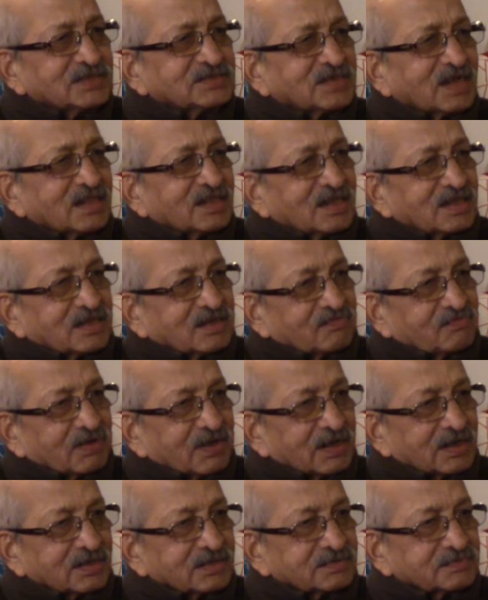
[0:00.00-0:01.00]
sadhana is required?
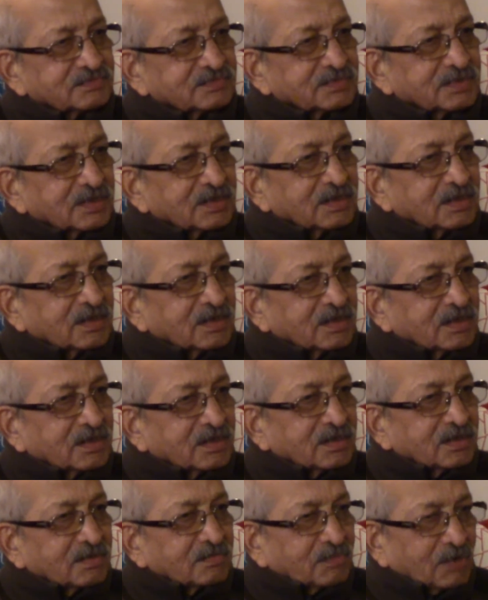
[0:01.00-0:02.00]

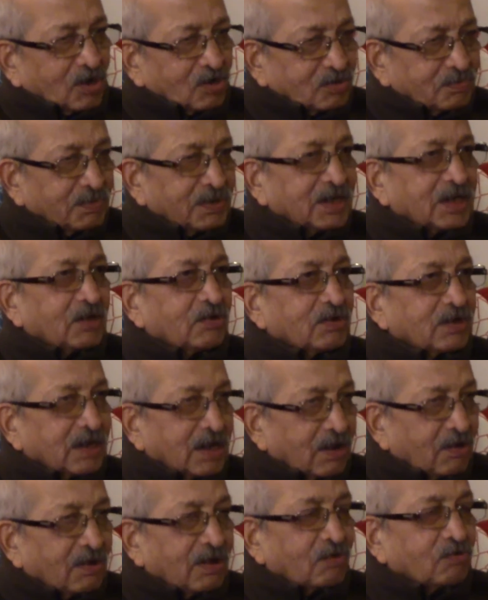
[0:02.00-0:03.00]
Prior to being have
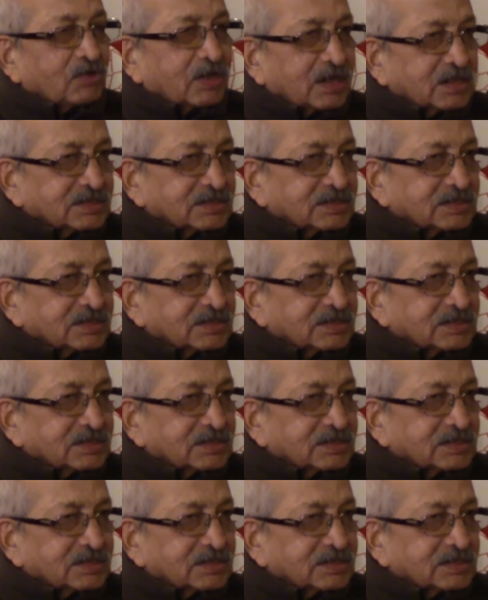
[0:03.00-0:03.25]
any